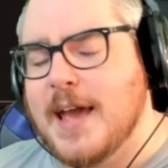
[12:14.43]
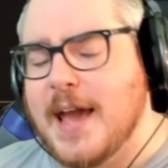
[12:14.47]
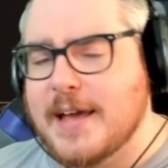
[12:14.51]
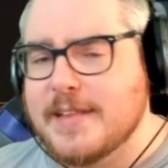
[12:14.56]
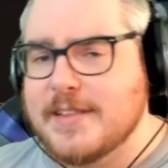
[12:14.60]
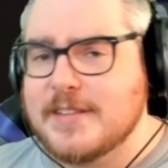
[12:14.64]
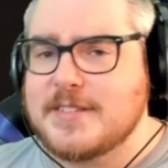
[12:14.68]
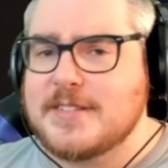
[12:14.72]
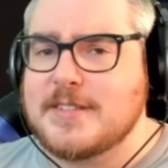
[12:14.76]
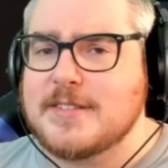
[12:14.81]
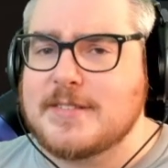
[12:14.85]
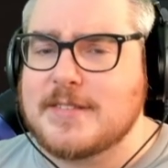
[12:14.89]

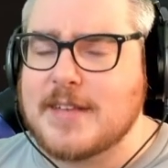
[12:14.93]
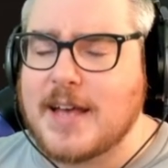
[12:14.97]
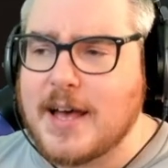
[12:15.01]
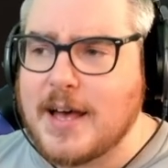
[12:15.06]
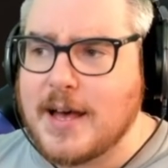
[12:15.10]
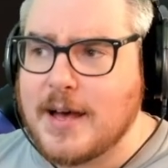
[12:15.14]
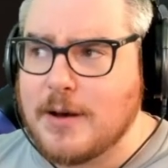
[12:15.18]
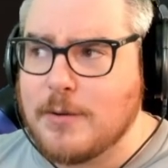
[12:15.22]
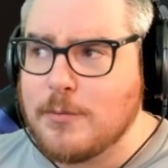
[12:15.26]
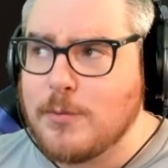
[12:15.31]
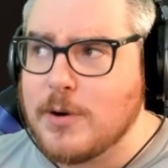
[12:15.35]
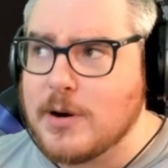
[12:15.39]
And this is
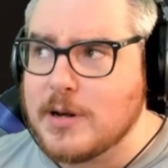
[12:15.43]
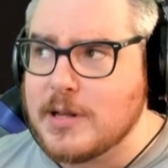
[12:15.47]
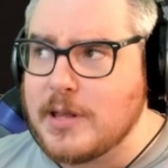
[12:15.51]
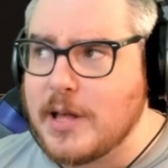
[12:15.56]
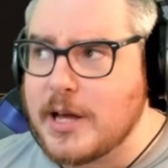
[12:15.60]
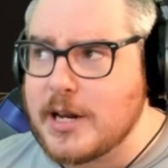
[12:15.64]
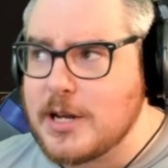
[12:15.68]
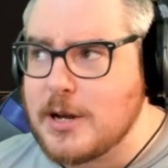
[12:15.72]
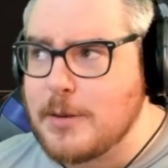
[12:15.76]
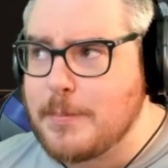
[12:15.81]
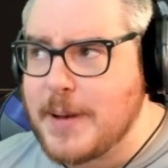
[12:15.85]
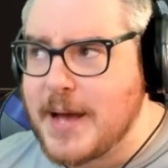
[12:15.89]
where a
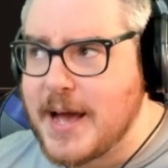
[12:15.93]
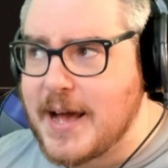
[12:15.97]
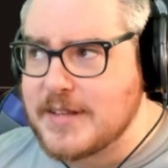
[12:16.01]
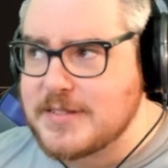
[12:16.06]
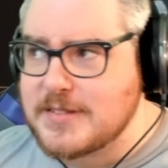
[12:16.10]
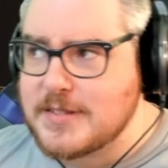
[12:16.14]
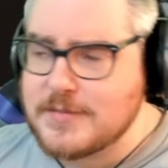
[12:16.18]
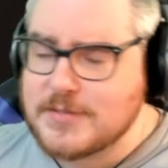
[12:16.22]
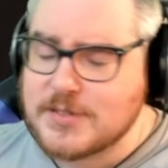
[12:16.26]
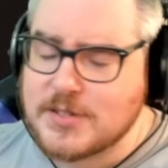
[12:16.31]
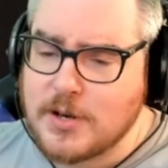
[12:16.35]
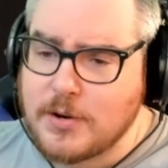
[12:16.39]
lot of your
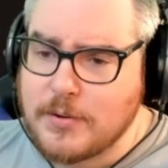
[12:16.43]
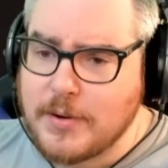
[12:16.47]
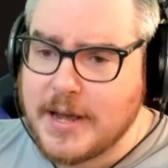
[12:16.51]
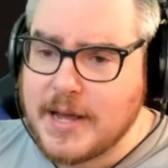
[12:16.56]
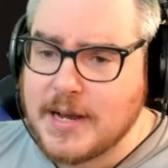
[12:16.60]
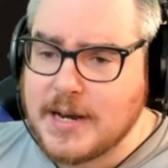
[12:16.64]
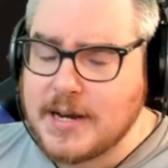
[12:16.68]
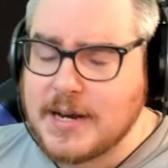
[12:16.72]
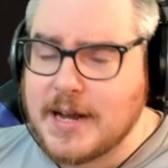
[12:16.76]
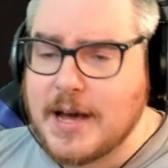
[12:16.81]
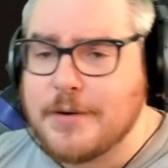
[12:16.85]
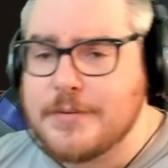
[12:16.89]
passives go
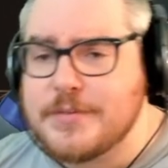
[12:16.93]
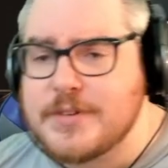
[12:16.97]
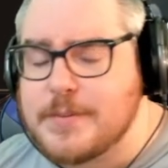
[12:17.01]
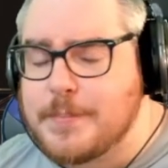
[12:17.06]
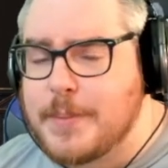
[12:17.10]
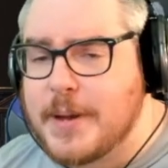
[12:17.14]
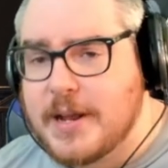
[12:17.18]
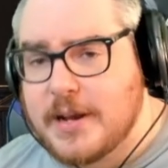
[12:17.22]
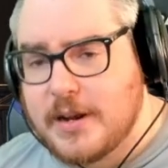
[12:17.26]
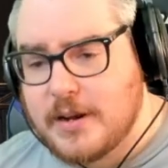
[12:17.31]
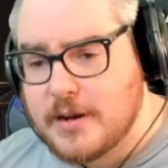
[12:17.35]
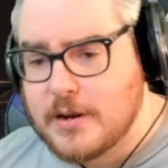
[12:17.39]
in and out
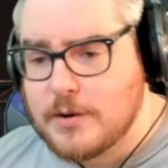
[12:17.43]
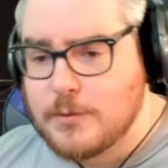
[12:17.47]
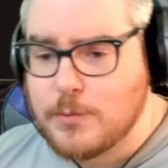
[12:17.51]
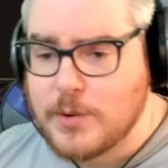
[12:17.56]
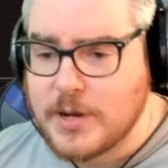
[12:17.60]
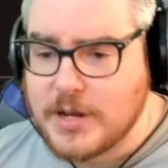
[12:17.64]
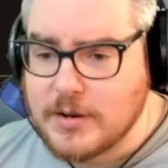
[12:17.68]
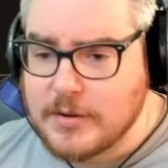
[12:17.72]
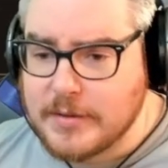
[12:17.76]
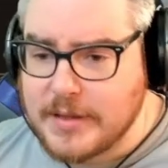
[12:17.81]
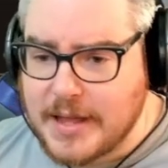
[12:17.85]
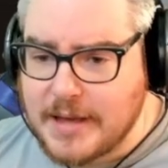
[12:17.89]
depending on
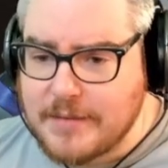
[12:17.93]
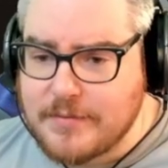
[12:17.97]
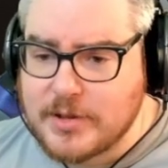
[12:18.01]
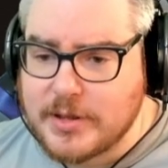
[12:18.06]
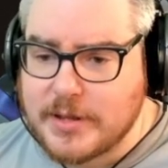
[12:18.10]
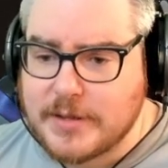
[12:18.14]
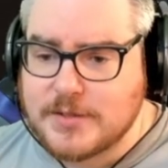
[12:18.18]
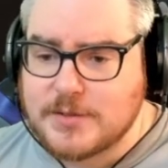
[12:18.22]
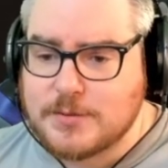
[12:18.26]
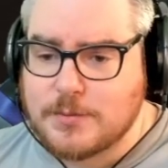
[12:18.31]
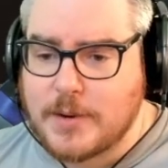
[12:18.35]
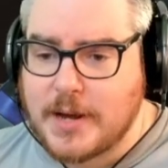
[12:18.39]
what your
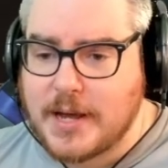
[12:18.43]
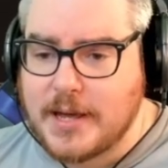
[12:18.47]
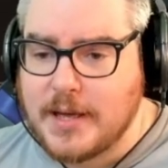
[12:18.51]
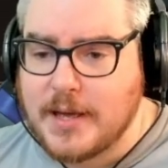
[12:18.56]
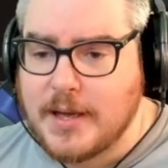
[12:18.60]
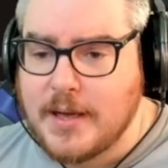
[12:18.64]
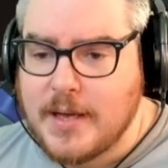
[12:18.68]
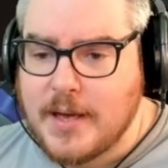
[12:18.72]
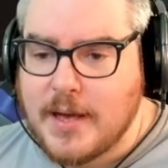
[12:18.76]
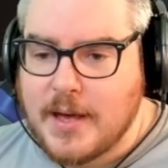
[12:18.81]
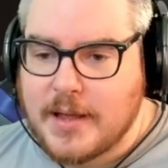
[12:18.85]
level is, right?